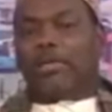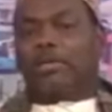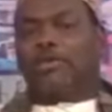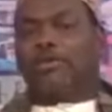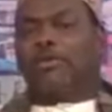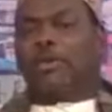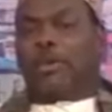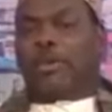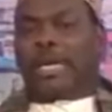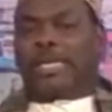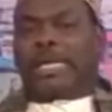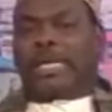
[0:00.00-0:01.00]
The truth of
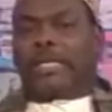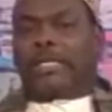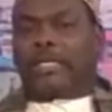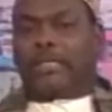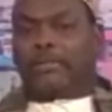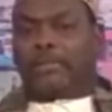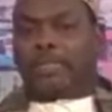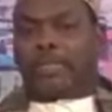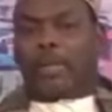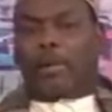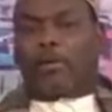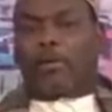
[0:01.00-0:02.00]
the matter is,
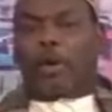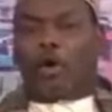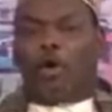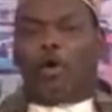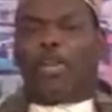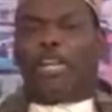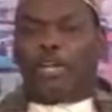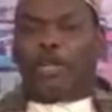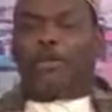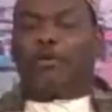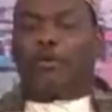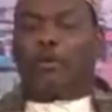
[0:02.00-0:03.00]
we all
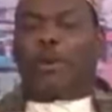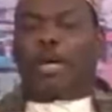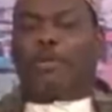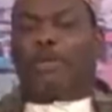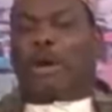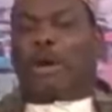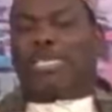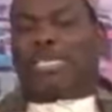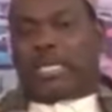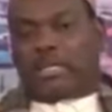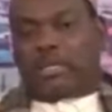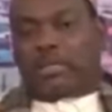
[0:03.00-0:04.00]
need to go back to our
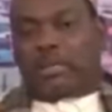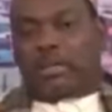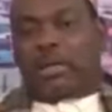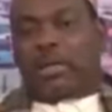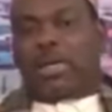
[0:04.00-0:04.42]
states.